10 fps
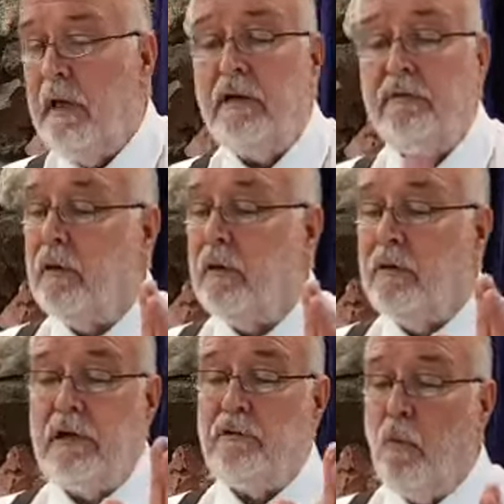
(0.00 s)
It's
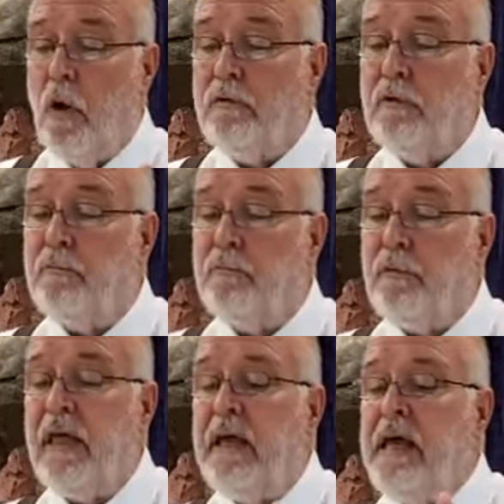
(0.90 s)
just a wonderful
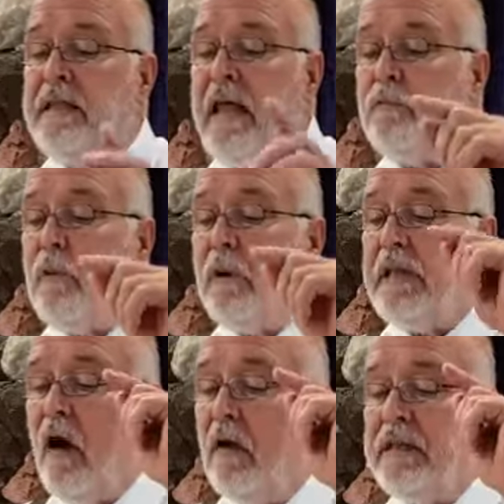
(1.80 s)
thing. That's what
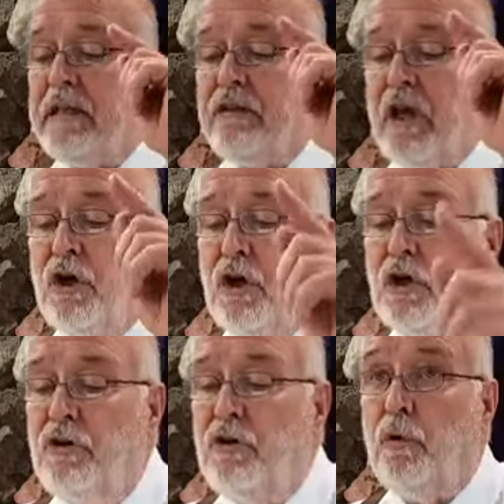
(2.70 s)
they call it, the
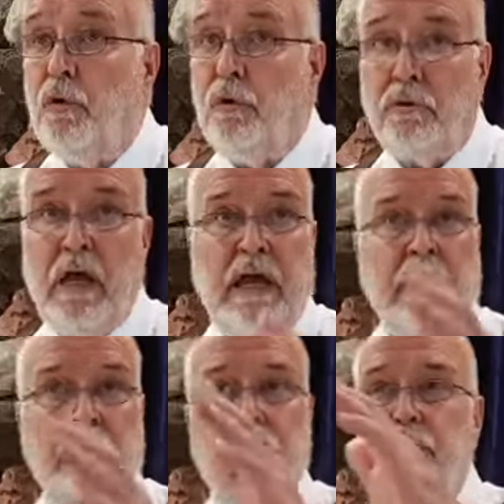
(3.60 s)
good news.
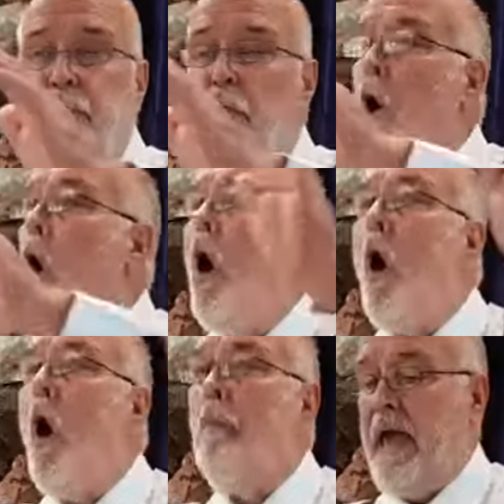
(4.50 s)
It's for
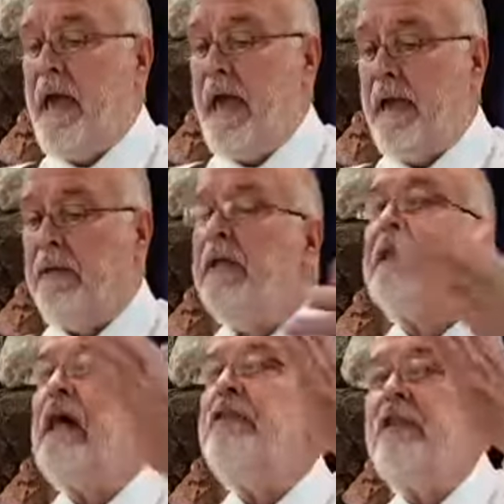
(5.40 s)
all man.
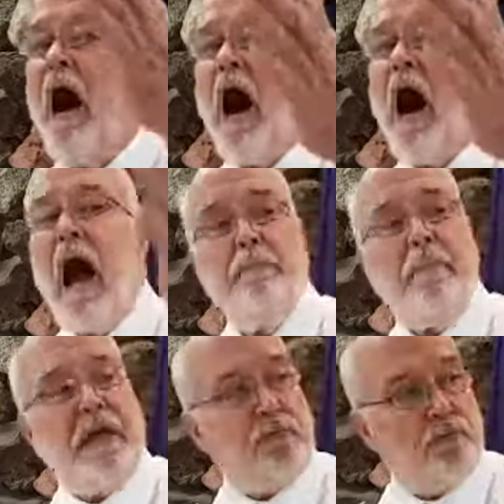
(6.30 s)
The
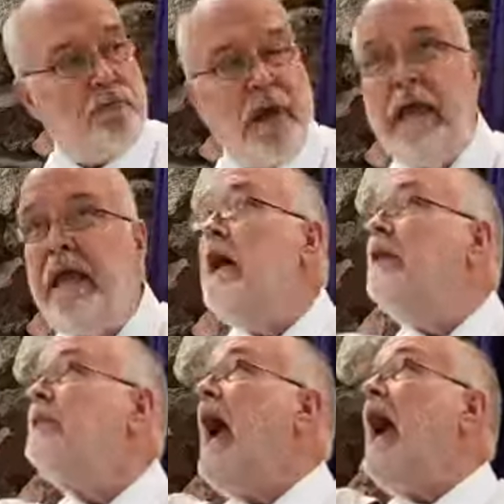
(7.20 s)
time is ready.
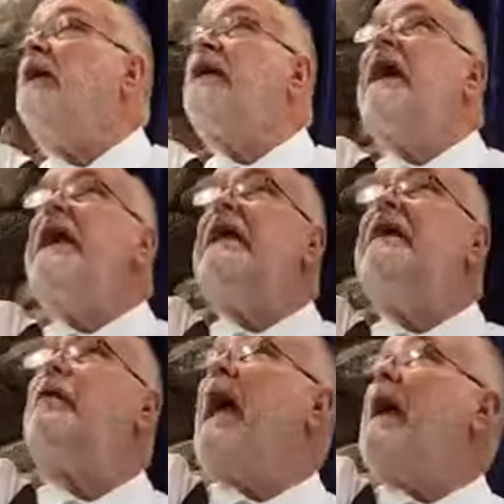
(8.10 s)
That
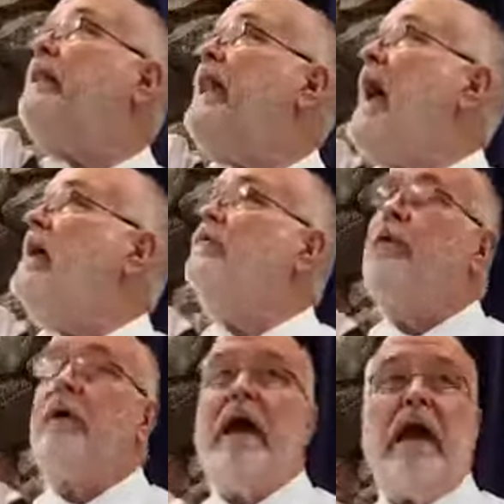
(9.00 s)
kingdom that lasts
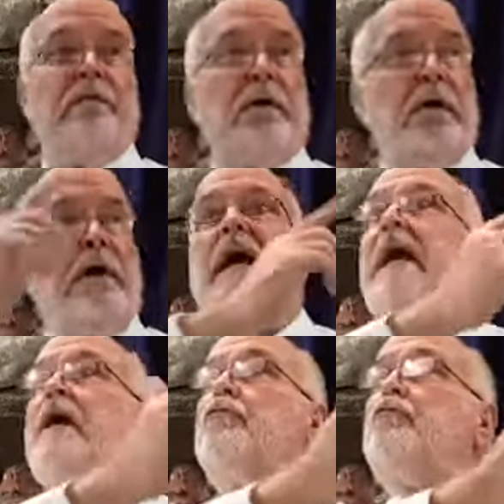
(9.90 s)
forever
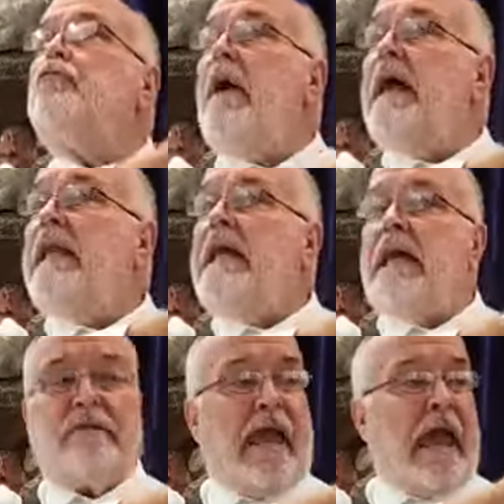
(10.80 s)
is
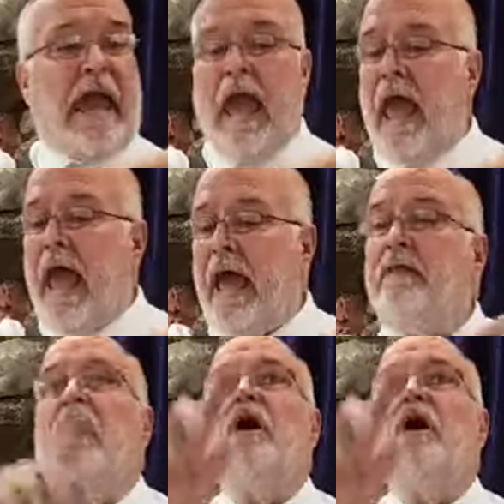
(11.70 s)
ready. It's at hand.